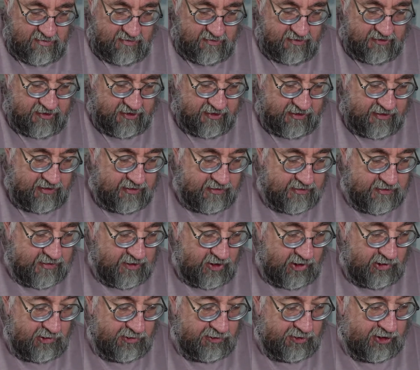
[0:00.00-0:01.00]
these
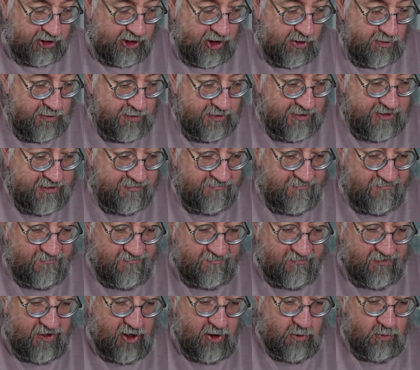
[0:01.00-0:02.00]
are going to
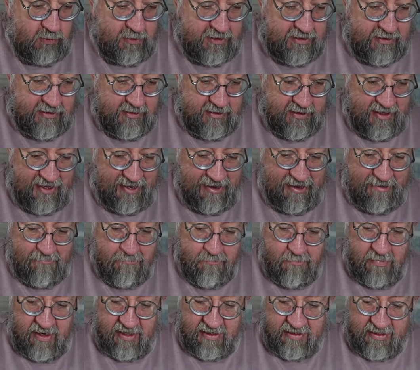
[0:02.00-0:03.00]
float
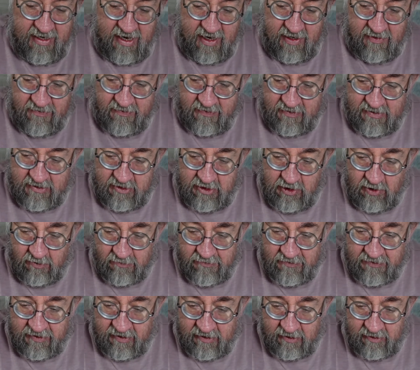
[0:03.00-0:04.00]
in mid-air. There's
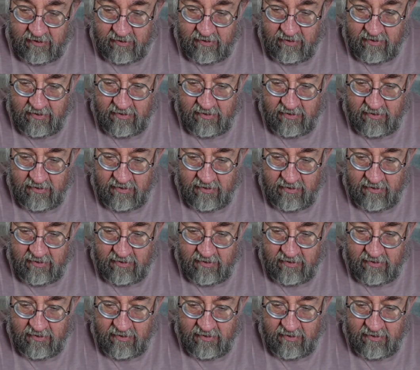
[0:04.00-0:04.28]
nothing